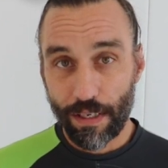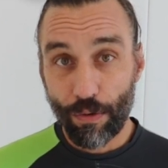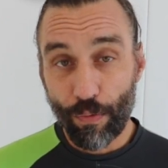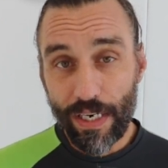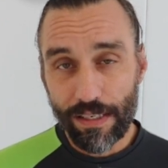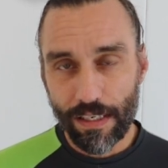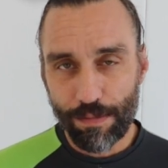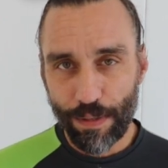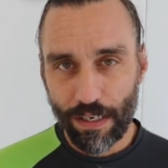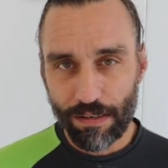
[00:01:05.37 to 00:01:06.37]
And the reason
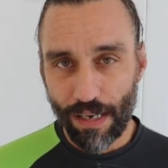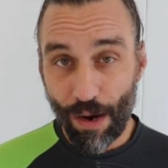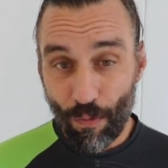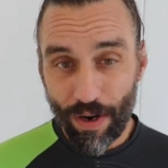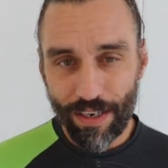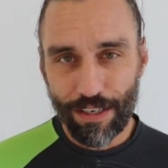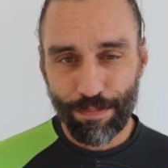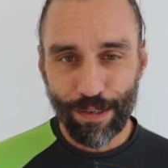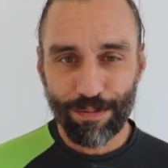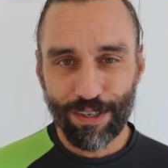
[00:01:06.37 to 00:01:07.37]
is because I wanted to
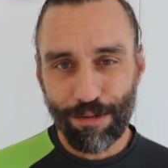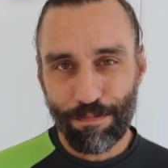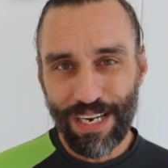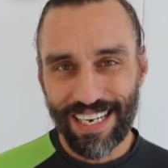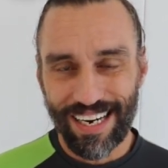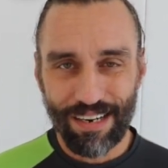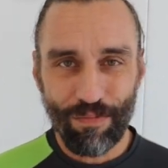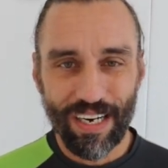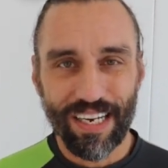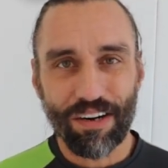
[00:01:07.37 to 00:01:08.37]
be able to compete and I didn't
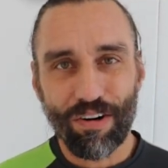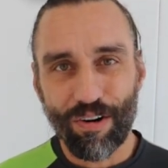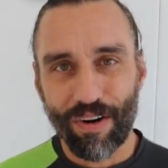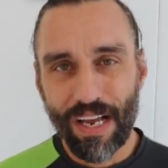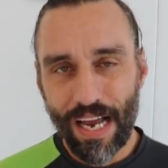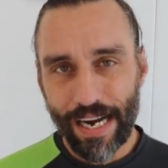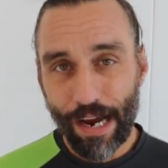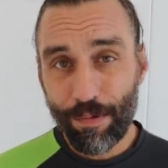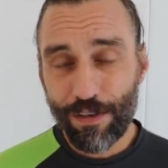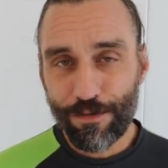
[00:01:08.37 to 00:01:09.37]
want to get hurt. And
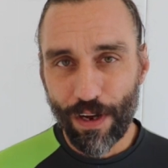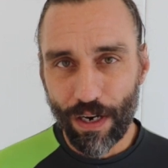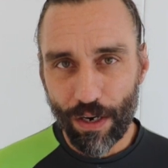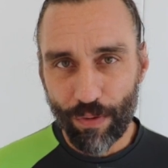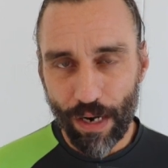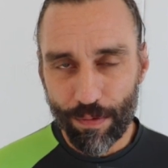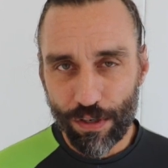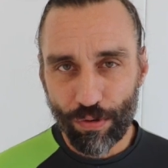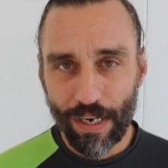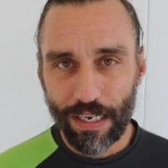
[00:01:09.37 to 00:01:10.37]
I always felt like when I
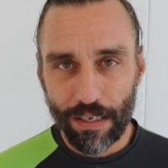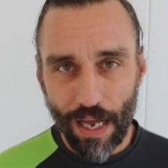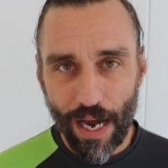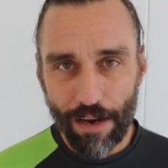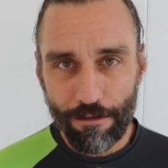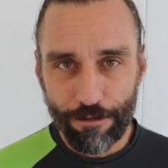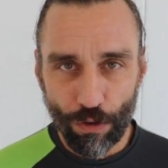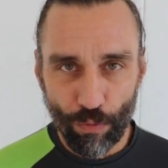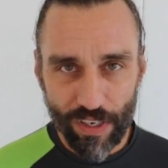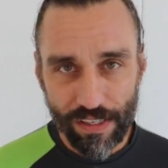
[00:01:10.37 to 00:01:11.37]
was training live,
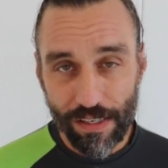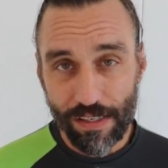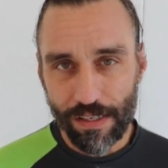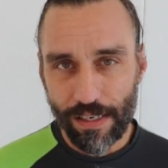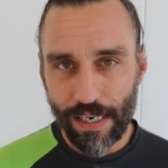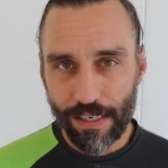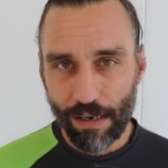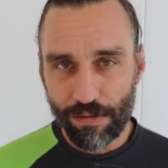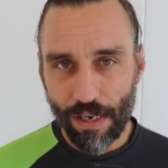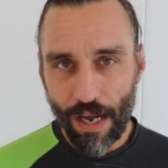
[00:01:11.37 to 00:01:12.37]
full resistant
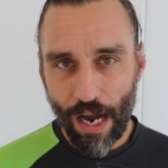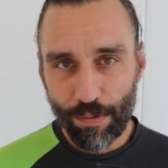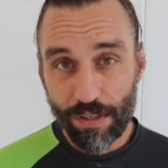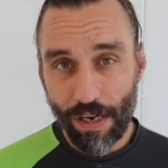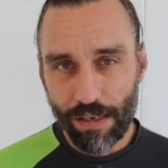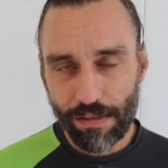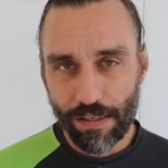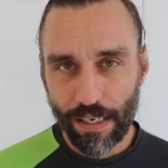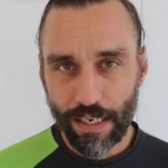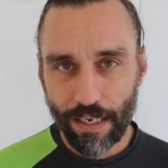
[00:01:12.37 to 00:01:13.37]
takedowns, I was
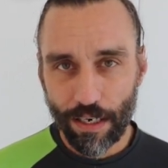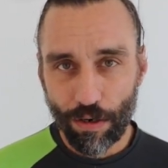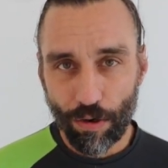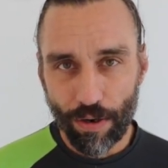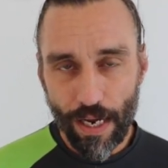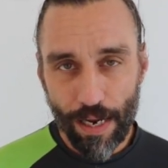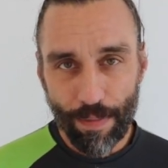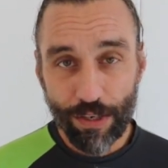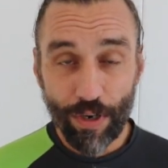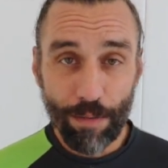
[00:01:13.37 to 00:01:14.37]
constantly getting hurt. And
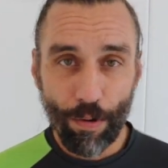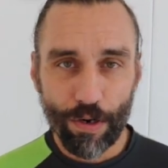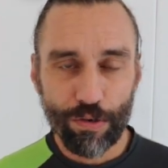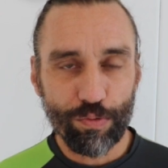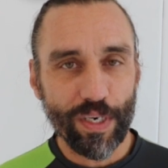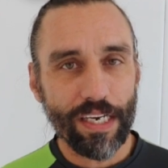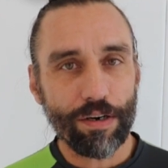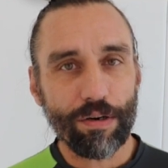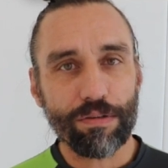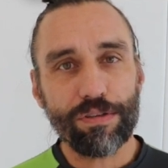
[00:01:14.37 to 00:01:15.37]
my training partners would get
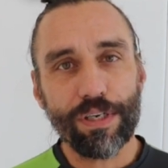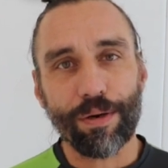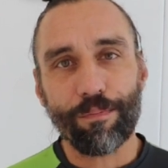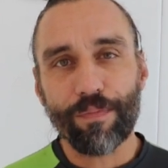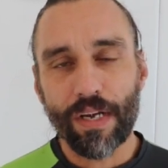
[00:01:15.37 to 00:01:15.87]
hurt too.